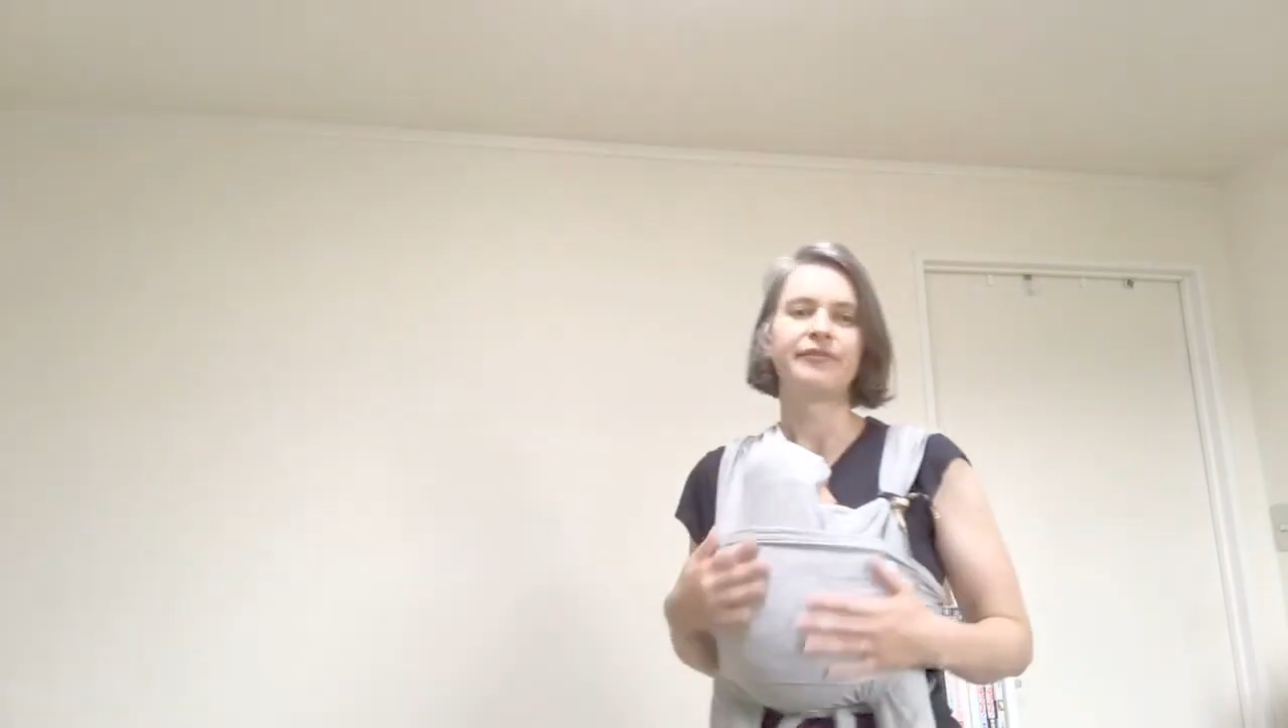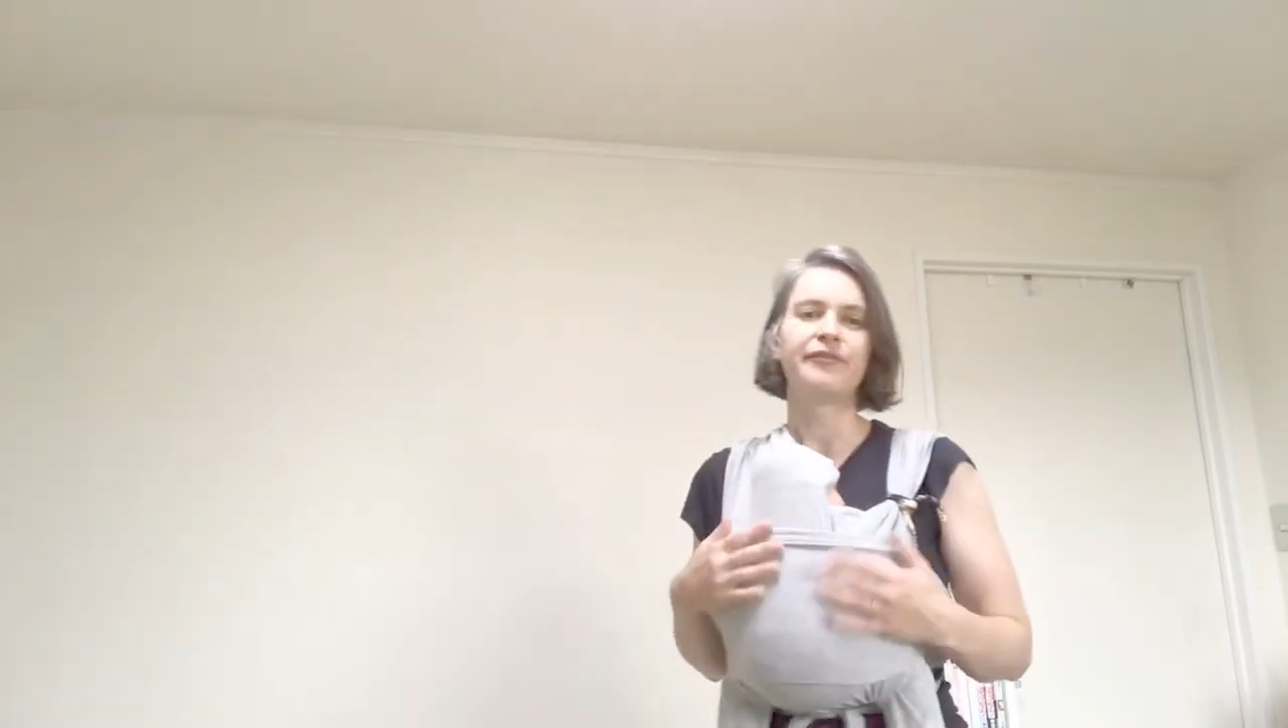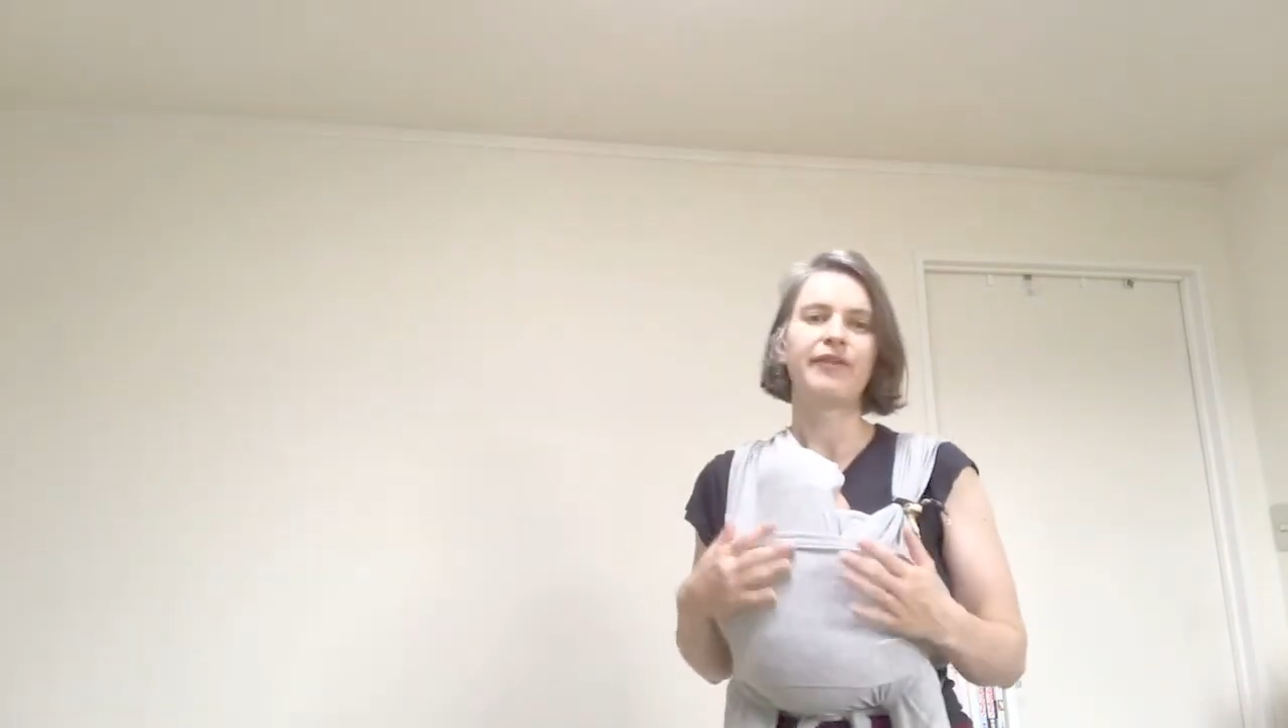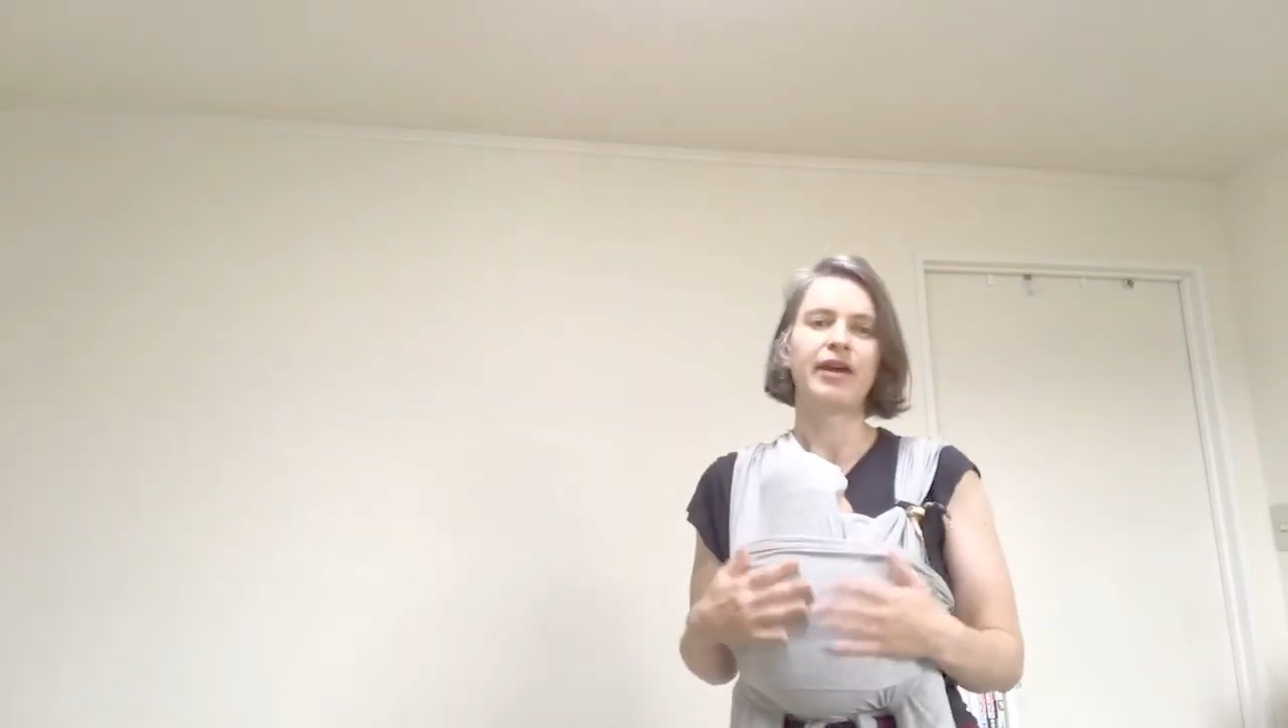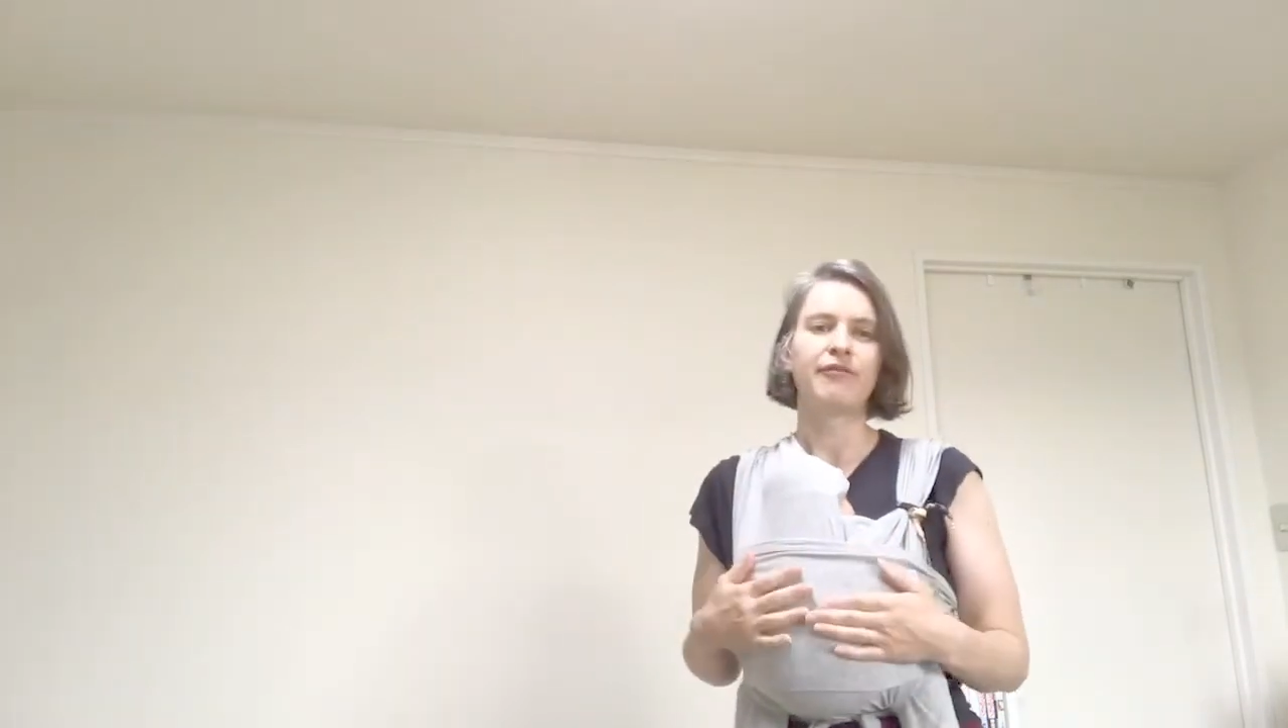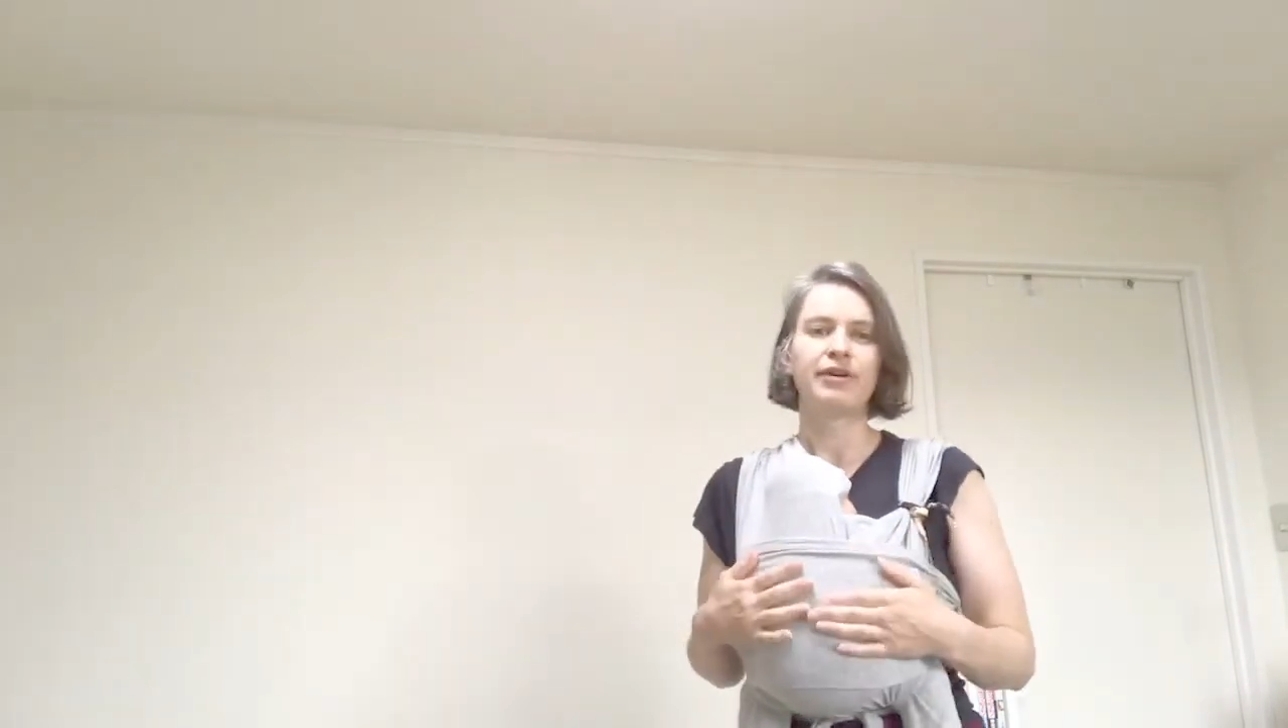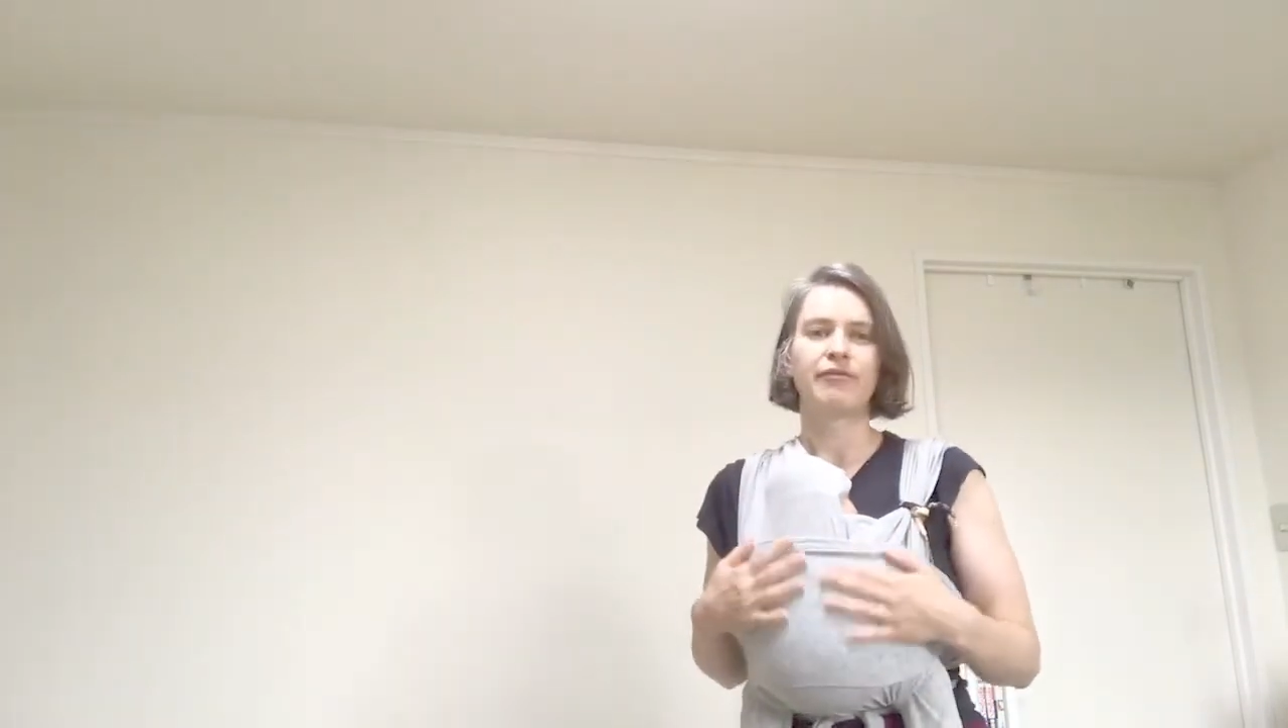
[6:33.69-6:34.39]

very,